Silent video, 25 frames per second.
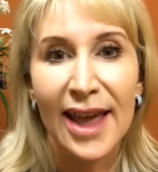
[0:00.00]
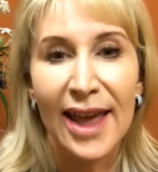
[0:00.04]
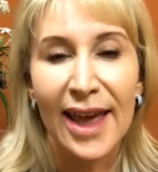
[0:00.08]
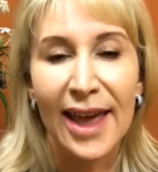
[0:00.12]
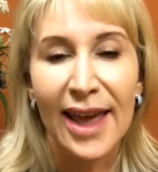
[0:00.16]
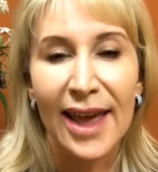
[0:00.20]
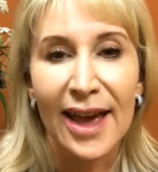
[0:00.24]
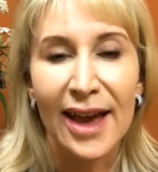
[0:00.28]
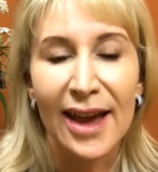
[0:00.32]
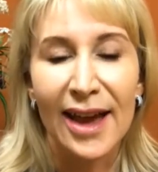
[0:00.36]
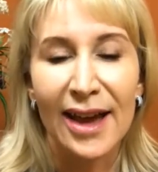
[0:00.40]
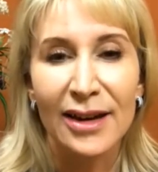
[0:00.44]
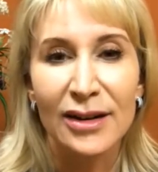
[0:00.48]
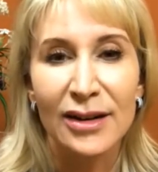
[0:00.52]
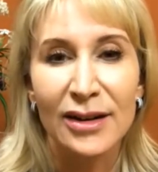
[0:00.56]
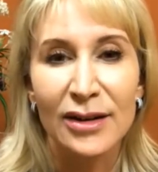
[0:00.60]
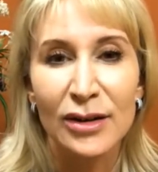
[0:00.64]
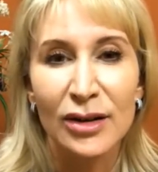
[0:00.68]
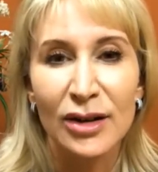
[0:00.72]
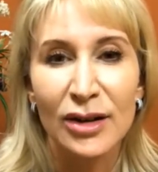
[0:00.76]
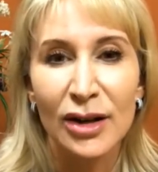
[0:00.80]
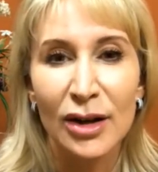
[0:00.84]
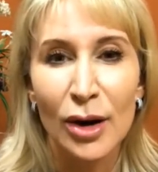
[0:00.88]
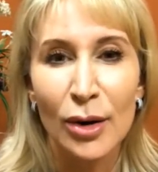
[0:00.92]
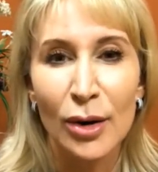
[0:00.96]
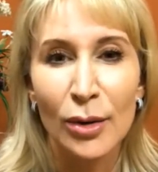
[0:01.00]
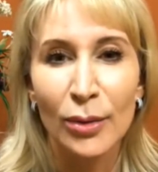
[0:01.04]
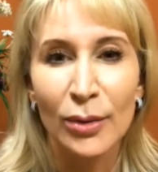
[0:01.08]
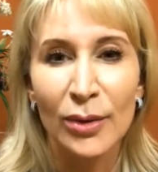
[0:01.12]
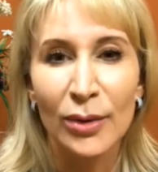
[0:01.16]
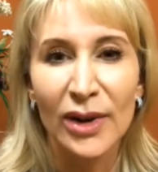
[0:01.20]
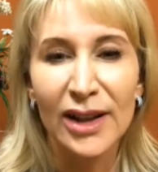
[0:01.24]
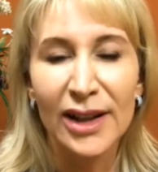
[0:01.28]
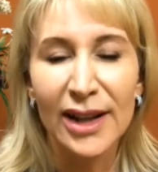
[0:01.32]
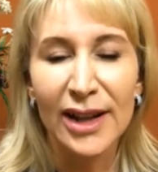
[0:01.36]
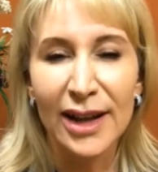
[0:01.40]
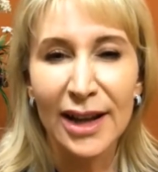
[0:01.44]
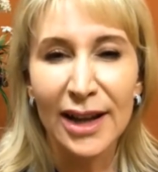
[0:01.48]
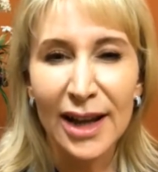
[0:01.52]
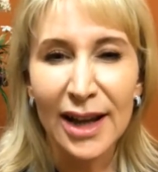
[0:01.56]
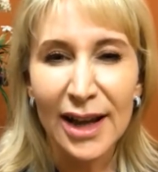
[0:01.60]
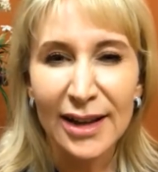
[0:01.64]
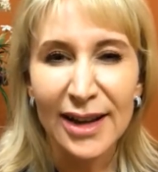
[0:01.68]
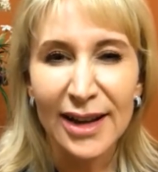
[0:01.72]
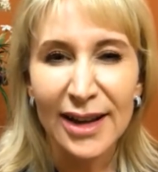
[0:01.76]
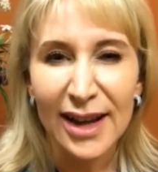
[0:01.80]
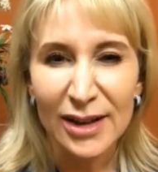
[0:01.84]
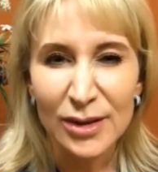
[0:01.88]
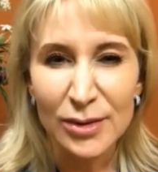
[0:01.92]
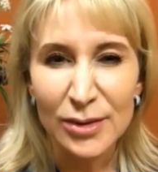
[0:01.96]
and really
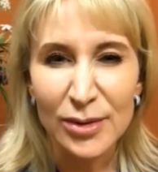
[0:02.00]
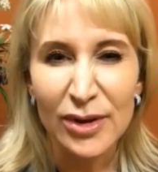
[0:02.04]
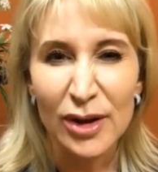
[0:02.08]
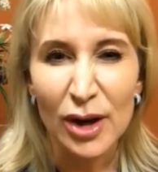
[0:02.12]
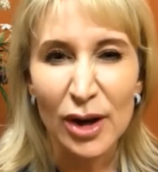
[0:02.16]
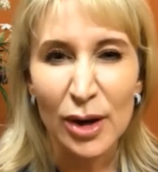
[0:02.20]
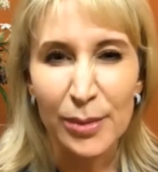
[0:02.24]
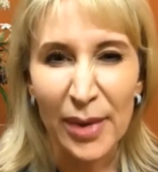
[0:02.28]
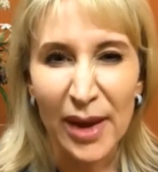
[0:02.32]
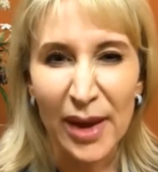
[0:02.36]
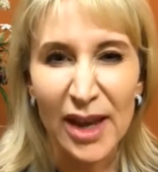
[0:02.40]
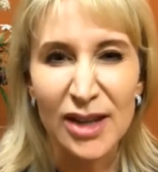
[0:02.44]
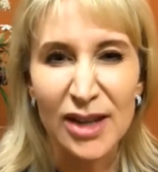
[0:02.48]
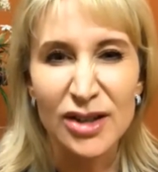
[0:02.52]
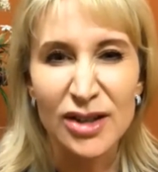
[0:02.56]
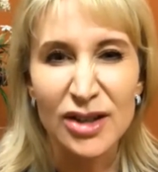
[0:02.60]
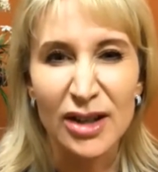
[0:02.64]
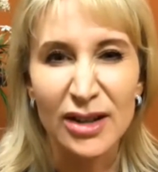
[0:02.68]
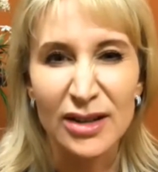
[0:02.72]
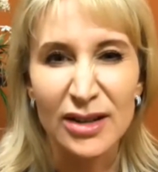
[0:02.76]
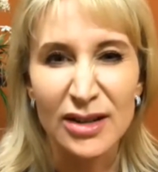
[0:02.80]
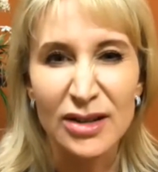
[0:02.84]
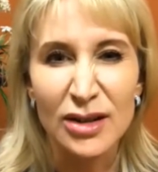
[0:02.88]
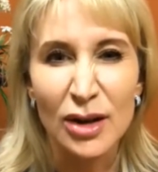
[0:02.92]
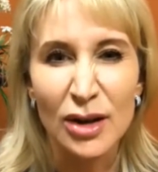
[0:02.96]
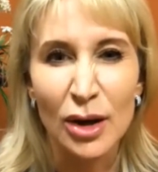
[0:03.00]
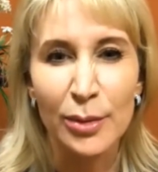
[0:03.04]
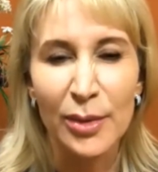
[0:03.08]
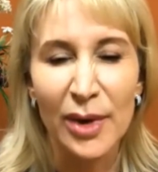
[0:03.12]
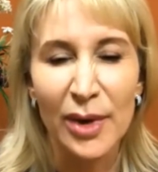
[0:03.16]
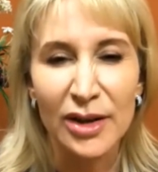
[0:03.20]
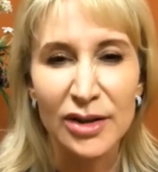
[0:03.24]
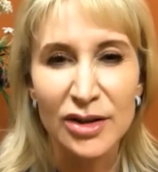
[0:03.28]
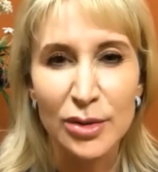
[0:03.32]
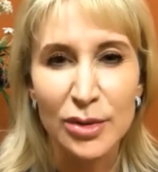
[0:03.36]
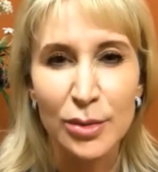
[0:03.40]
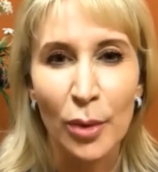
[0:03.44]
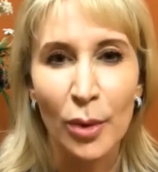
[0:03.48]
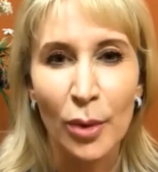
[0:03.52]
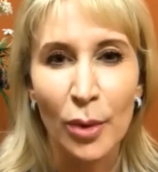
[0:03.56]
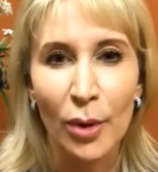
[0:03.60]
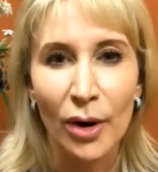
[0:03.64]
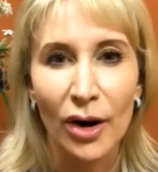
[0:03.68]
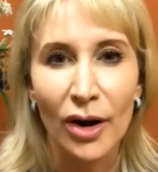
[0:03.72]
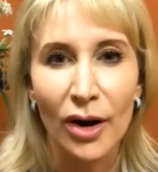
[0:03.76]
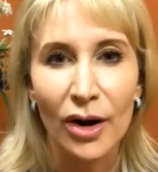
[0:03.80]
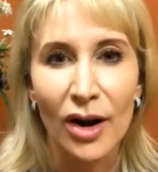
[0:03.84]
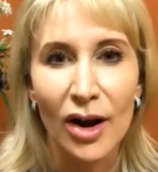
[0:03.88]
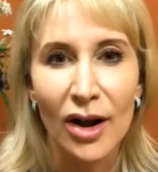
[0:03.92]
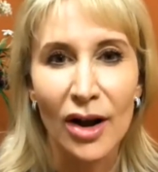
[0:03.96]
connect with our patients so much
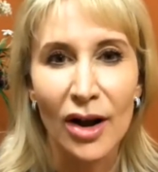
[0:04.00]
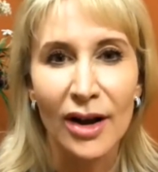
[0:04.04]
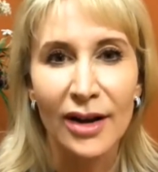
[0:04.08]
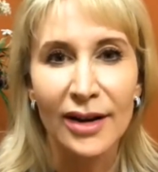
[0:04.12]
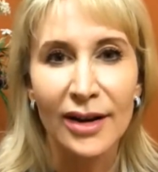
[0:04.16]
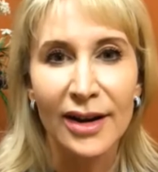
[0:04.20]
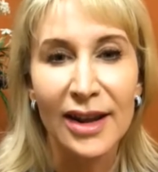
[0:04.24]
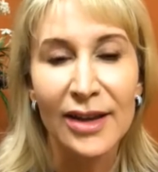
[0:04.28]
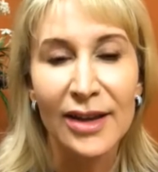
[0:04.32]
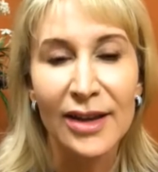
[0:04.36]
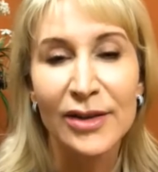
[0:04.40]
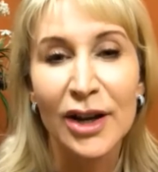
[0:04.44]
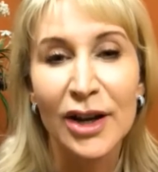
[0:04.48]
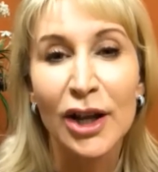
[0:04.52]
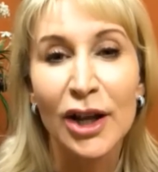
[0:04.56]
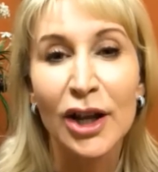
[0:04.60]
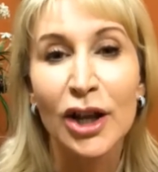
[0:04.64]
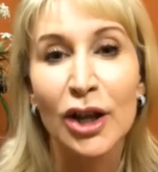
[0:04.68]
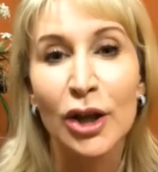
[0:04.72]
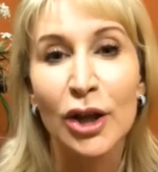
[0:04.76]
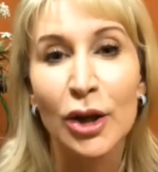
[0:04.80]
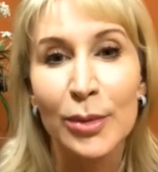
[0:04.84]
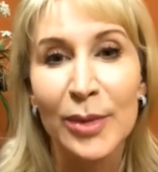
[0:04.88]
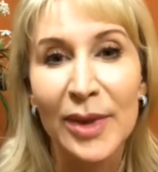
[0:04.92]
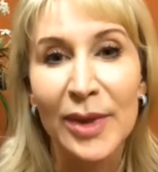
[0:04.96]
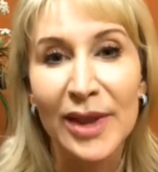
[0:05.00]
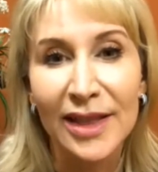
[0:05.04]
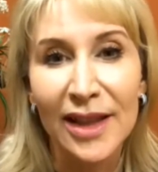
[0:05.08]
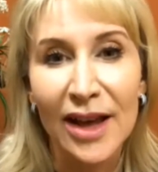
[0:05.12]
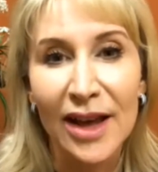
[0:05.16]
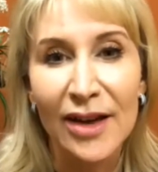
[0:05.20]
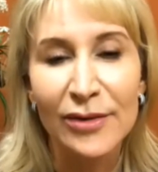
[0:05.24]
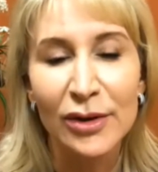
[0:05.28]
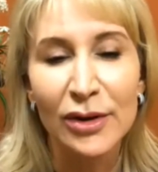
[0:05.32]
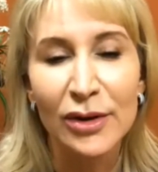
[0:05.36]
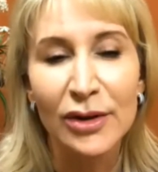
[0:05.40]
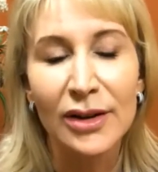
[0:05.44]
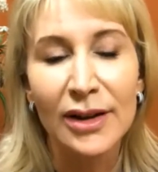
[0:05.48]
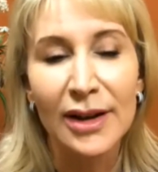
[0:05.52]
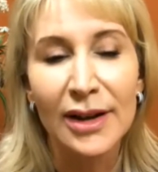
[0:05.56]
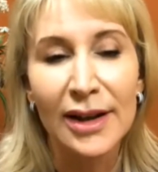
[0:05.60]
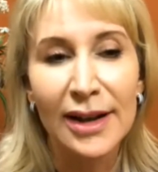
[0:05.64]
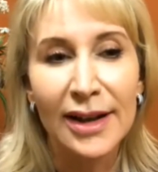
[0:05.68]
more on even a human level.